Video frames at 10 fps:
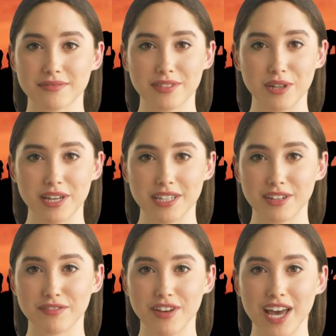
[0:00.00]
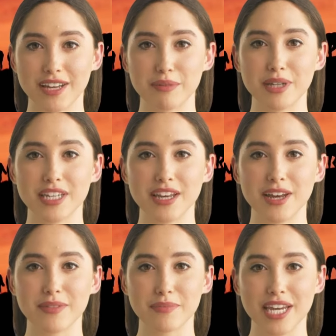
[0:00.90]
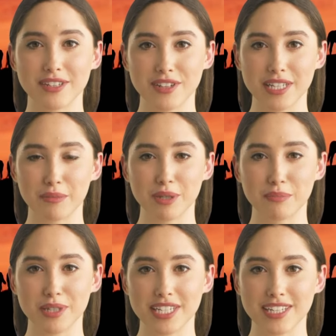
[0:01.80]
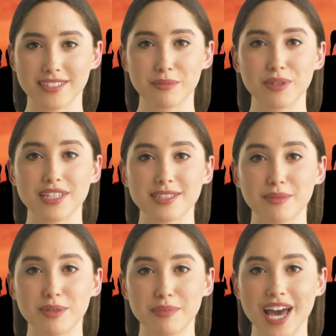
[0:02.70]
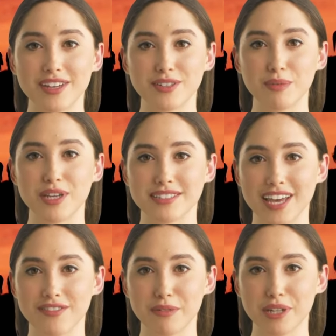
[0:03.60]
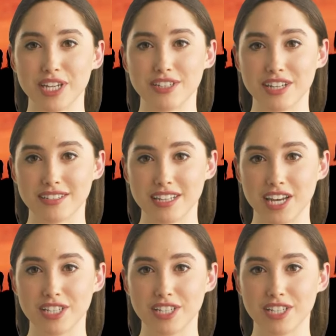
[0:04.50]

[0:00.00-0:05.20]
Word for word: Though he lived violently, many remembered Billy as a principled man who was never malicious,